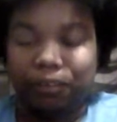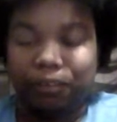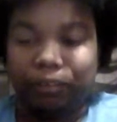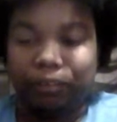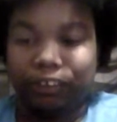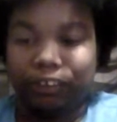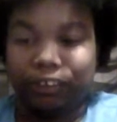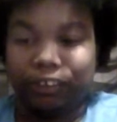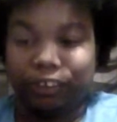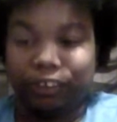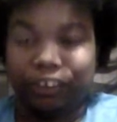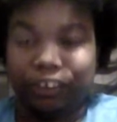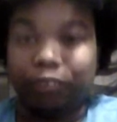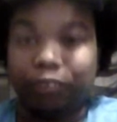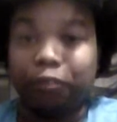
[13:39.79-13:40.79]
because she thought
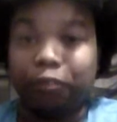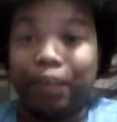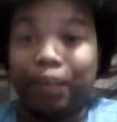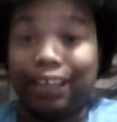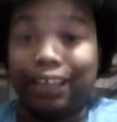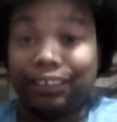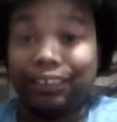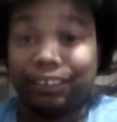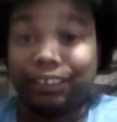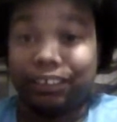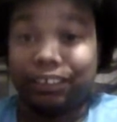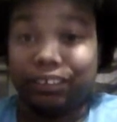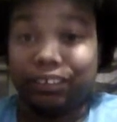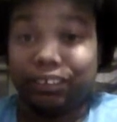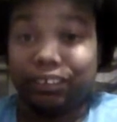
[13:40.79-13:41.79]
she could move past it.
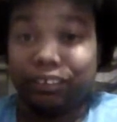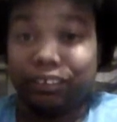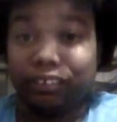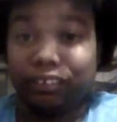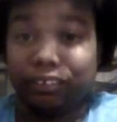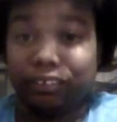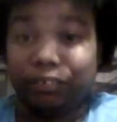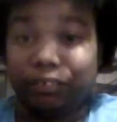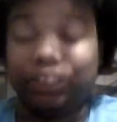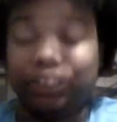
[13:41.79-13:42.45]
I mean,